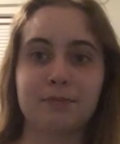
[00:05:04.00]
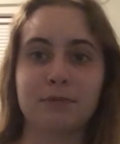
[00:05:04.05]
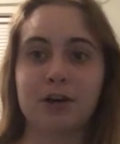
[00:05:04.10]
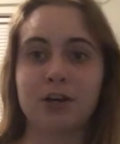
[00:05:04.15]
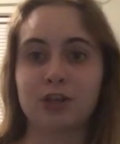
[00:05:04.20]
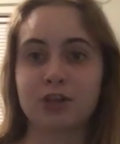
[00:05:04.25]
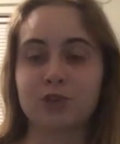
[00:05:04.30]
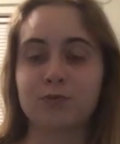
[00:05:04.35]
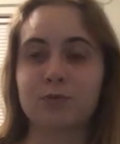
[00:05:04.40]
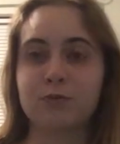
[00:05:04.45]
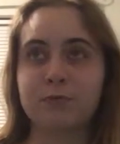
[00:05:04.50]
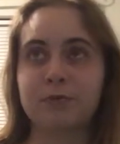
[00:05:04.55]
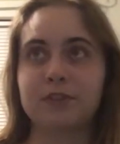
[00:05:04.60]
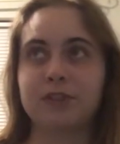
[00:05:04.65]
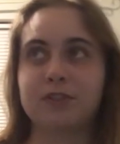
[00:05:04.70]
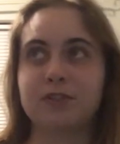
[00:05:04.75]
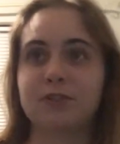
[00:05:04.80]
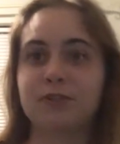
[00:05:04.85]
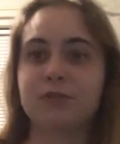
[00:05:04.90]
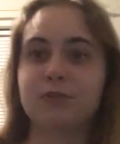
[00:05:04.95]

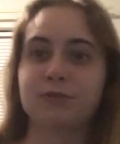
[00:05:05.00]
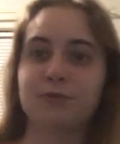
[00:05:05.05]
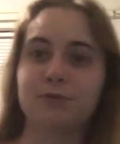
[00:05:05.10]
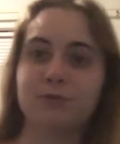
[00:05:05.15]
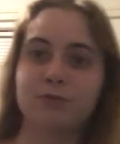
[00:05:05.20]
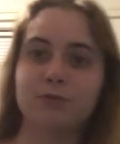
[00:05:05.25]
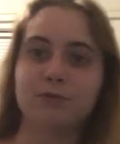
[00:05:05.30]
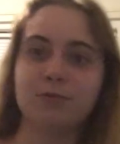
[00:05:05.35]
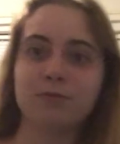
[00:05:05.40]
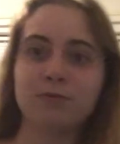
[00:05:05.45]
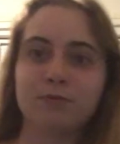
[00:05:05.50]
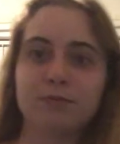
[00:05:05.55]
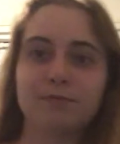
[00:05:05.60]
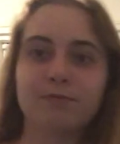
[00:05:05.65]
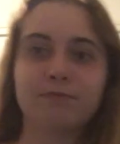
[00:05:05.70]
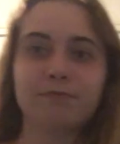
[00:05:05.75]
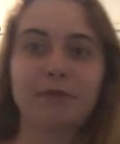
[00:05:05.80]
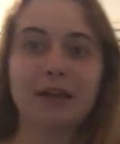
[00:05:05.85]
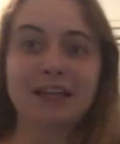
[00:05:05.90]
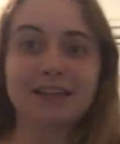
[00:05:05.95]
Parshwoman who
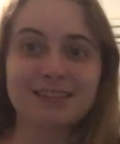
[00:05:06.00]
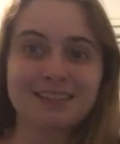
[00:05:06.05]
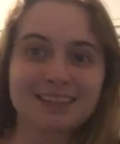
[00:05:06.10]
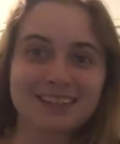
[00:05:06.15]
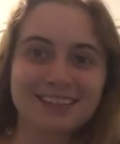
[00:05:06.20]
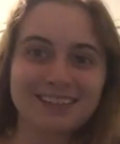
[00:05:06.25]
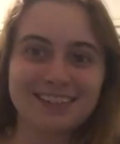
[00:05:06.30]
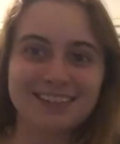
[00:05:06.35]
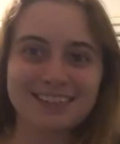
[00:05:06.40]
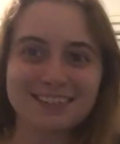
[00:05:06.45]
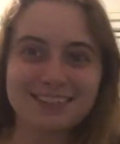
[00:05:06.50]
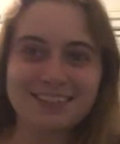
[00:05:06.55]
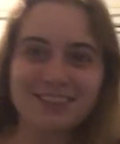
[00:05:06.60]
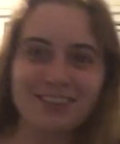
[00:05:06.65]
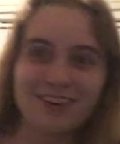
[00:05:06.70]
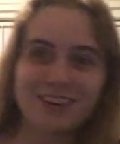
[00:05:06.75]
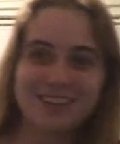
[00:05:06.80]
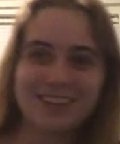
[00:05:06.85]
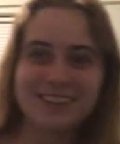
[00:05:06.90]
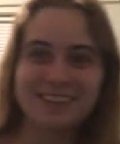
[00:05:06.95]
basically
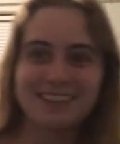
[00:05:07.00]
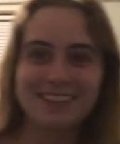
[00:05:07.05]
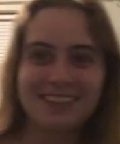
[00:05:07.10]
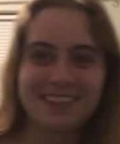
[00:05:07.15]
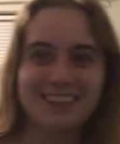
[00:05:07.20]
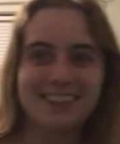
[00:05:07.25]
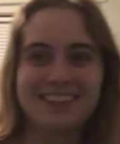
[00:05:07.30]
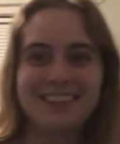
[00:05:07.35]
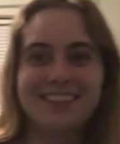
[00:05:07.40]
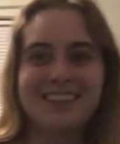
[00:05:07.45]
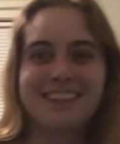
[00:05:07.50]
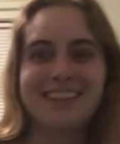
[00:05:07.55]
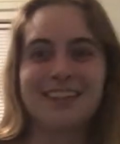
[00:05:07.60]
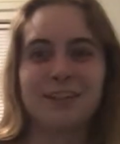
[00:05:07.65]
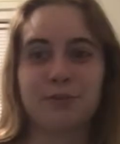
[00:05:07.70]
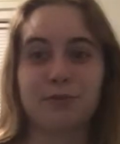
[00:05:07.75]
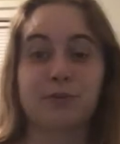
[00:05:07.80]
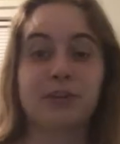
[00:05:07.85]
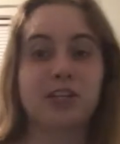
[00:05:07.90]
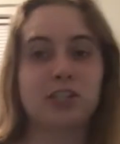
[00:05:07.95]

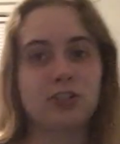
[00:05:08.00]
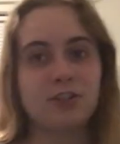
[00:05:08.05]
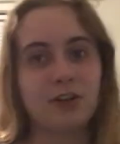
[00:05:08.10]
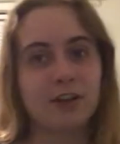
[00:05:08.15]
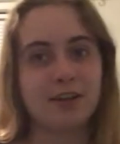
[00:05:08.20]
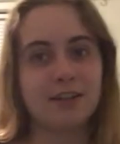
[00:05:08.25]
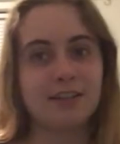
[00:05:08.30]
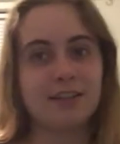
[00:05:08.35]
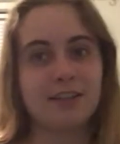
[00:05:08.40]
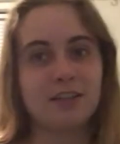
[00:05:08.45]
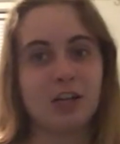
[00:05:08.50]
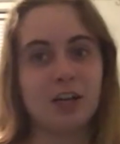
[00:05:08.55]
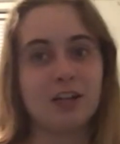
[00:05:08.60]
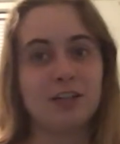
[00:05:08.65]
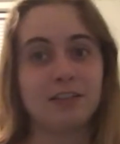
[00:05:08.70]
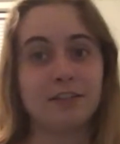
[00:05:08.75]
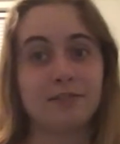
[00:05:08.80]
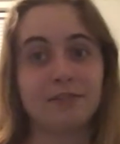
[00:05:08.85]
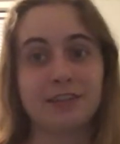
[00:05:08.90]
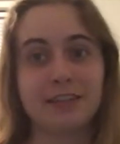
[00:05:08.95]
restarted
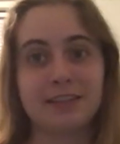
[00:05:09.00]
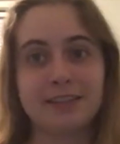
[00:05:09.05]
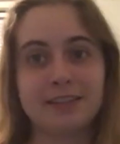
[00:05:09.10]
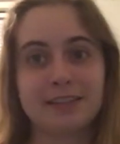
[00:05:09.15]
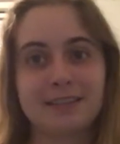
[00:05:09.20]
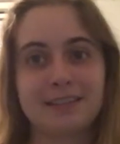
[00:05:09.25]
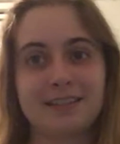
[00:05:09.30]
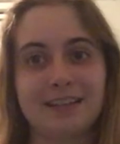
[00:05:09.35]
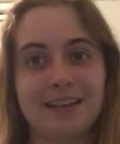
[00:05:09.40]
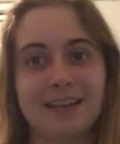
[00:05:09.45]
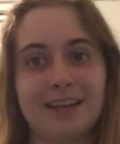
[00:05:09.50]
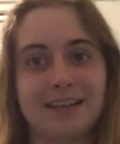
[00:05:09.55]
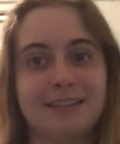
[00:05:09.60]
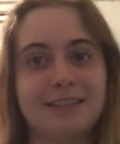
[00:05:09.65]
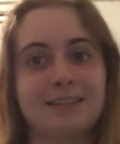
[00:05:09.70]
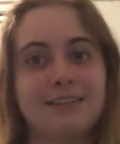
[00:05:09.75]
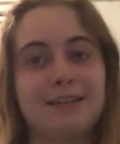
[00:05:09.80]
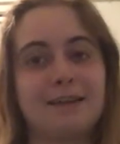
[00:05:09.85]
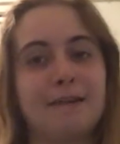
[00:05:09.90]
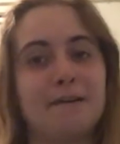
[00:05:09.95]
all of this,
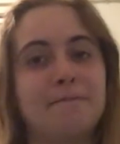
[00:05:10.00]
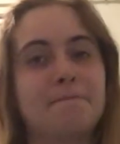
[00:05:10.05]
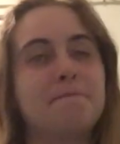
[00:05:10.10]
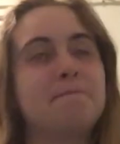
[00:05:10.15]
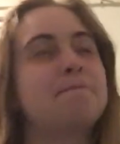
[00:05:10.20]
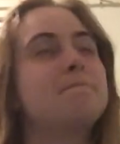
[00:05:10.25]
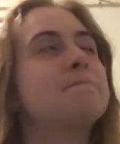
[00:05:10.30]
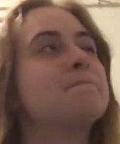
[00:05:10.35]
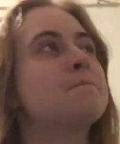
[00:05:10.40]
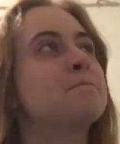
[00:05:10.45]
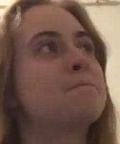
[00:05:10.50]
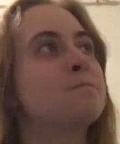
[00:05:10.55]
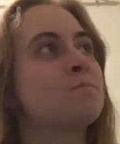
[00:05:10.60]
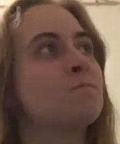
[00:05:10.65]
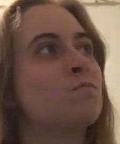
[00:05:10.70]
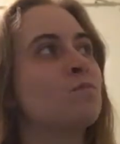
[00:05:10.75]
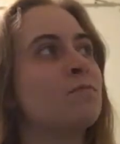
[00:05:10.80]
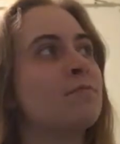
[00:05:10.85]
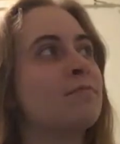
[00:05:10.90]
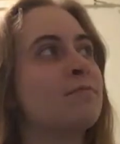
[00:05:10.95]
and
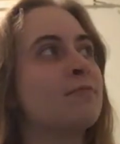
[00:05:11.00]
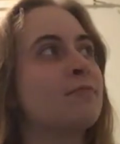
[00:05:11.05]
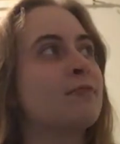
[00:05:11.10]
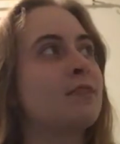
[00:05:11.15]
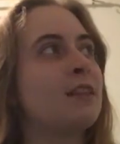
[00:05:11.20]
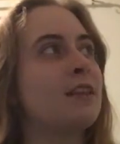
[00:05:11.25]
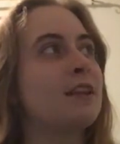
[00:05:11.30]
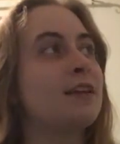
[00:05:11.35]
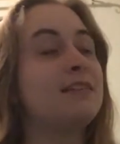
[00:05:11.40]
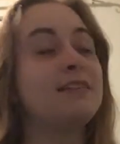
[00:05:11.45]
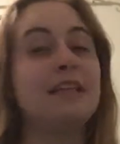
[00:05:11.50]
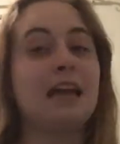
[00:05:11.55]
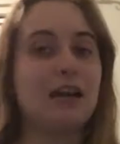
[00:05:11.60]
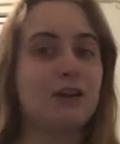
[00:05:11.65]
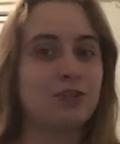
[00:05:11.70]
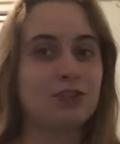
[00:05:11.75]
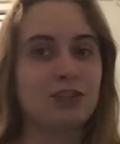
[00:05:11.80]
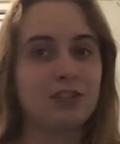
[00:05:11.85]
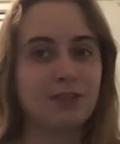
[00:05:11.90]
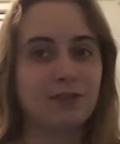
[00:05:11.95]

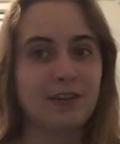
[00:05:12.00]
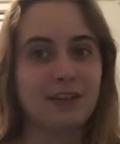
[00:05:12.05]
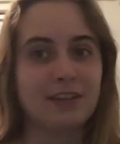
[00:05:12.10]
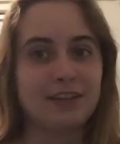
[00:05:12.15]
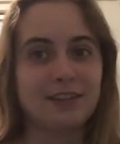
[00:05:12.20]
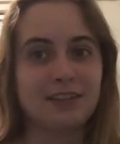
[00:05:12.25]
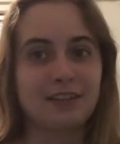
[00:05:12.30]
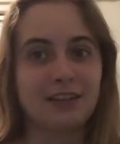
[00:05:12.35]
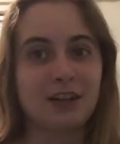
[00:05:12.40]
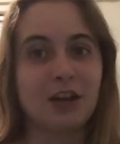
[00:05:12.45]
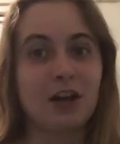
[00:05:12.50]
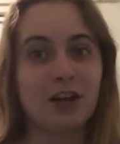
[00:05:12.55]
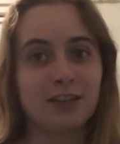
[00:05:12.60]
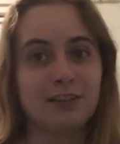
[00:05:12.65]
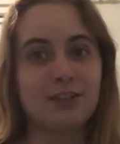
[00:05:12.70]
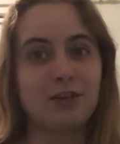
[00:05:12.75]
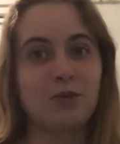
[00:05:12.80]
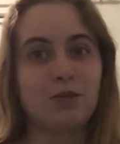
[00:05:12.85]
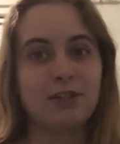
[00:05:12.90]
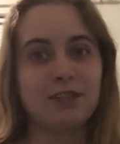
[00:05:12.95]
now she's facing the
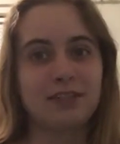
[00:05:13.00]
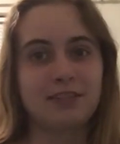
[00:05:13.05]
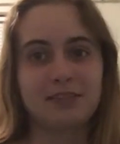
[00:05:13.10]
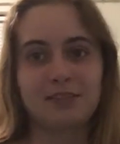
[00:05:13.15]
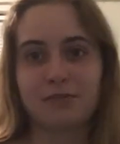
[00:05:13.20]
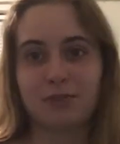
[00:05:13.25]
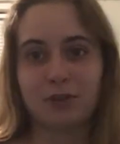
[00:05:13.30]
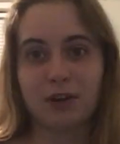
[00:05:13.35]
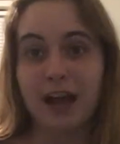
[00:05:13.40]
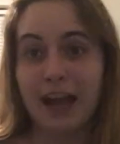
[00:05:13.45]
consequences of her